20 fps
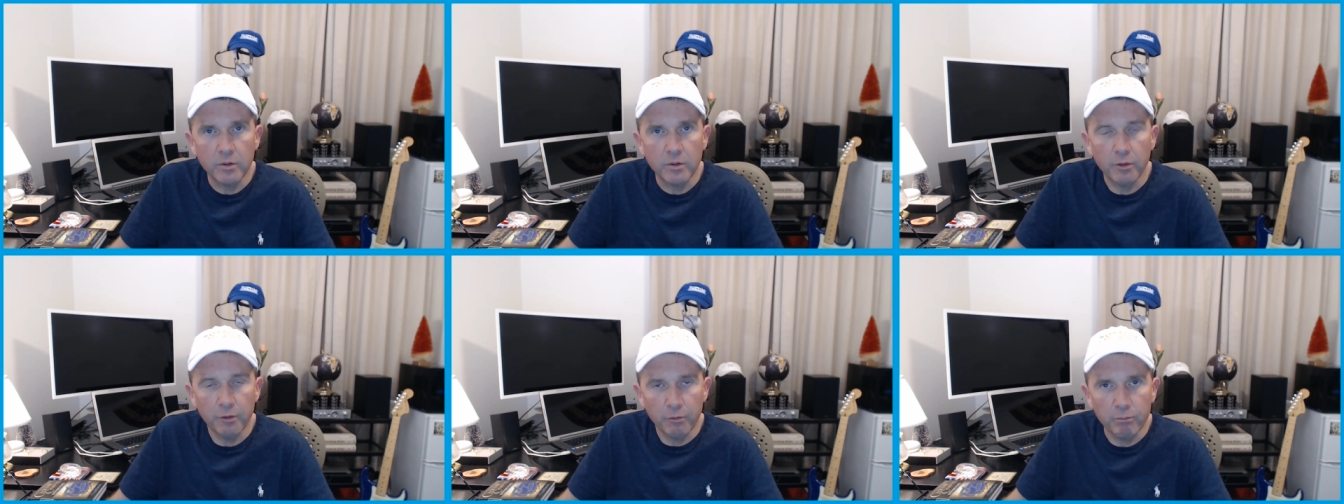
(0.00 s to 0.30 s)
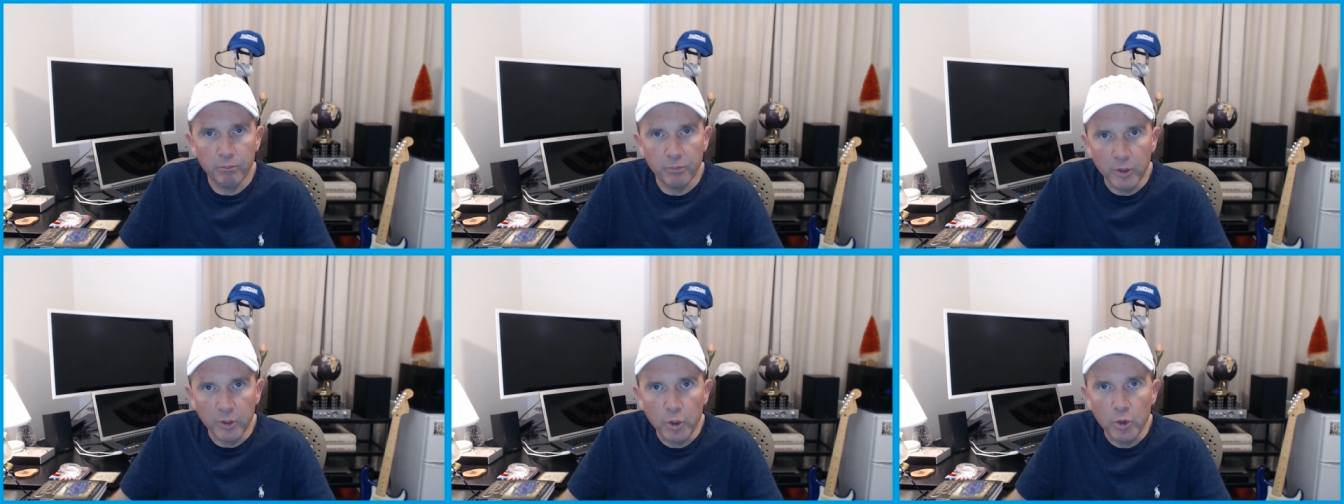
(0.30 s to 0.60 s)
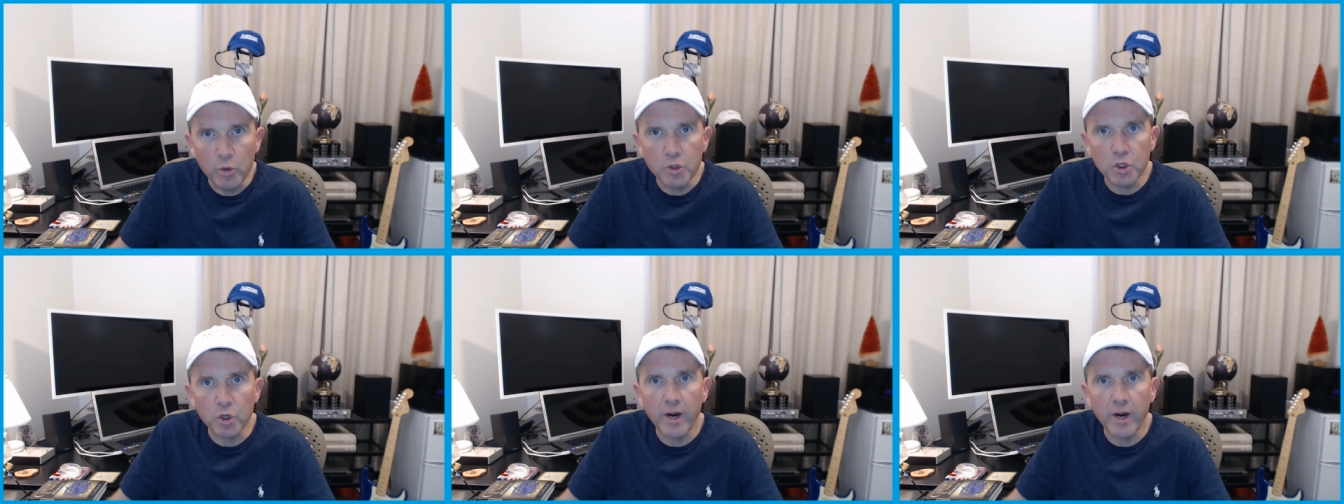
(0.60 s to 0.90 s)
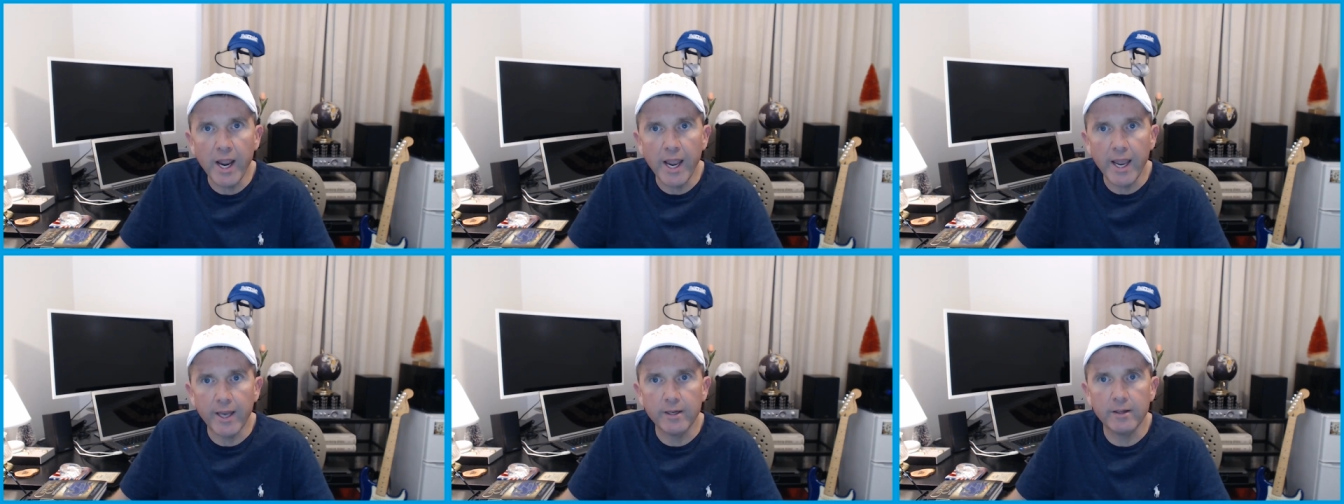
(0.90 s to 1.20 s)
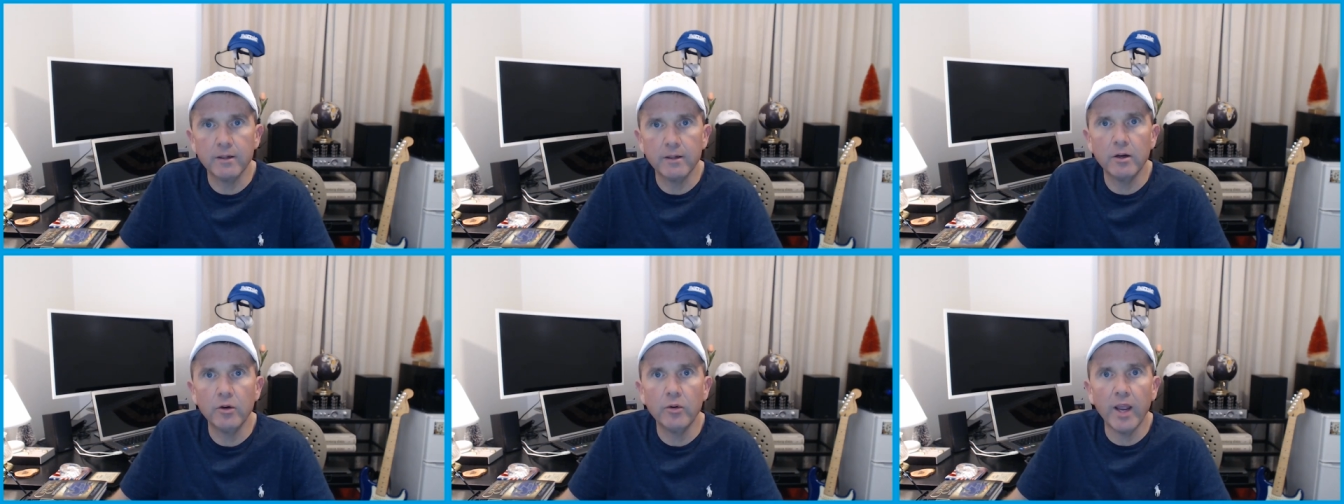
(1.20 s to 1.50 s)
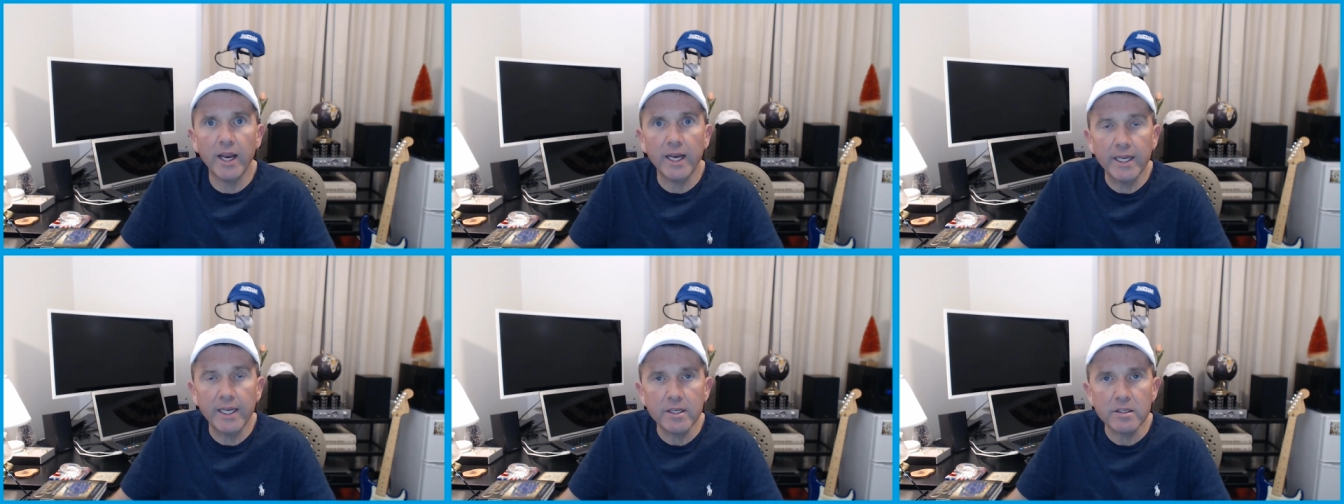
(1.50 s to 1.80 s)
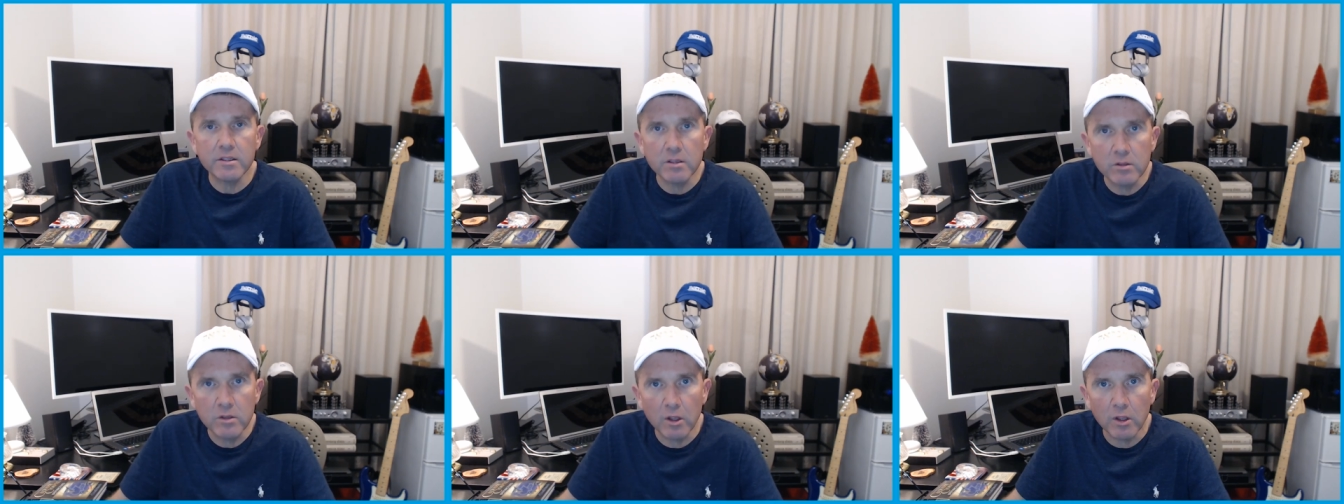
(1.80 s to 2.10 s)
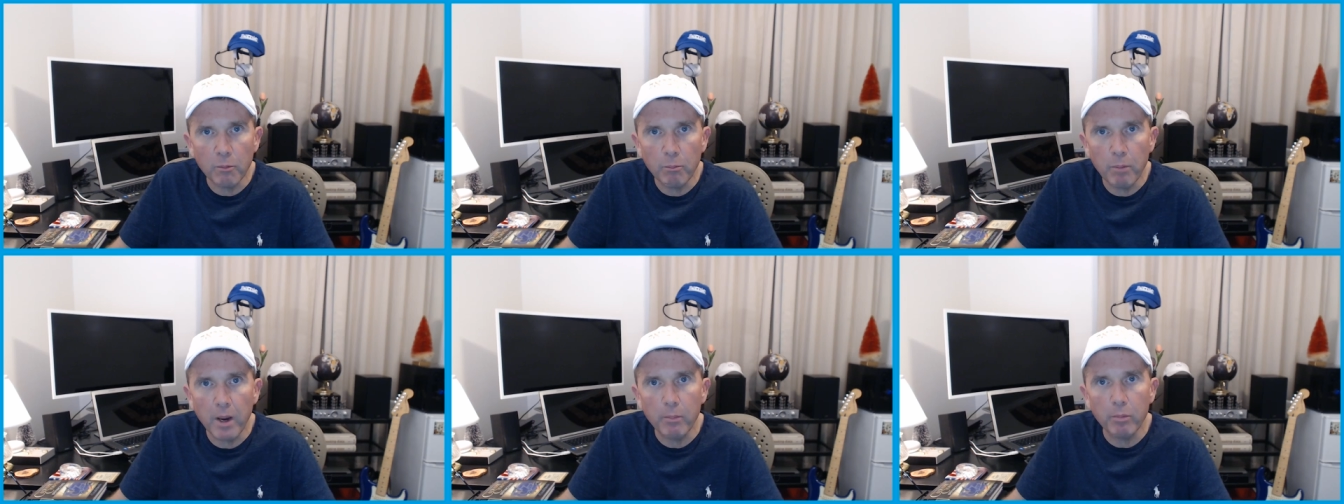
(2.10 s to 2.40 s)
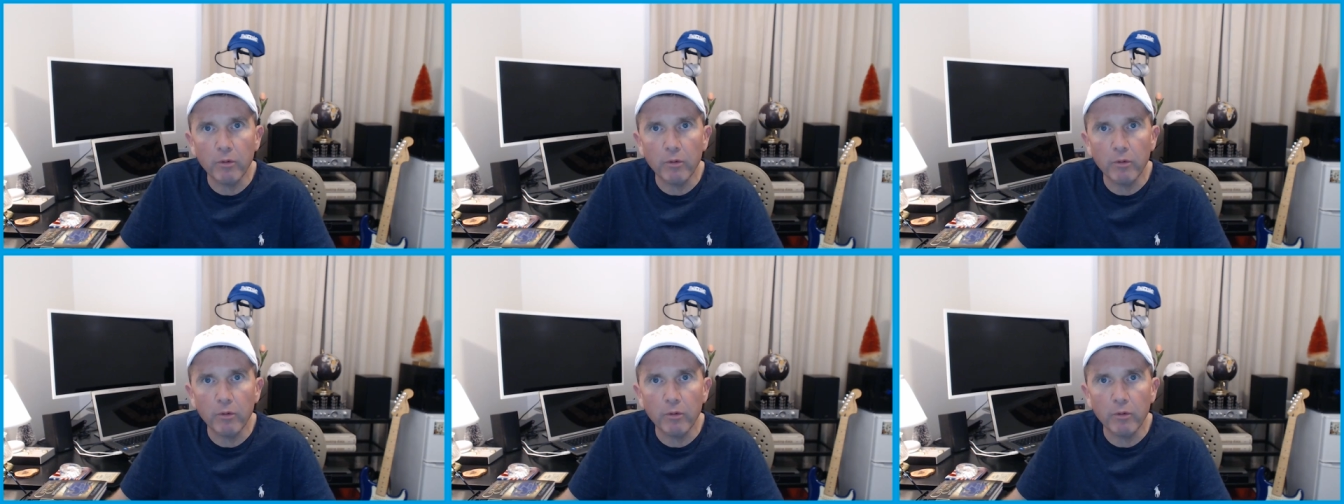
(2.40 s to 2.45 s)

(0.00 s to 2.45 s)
Use your head, okay? Listen to the people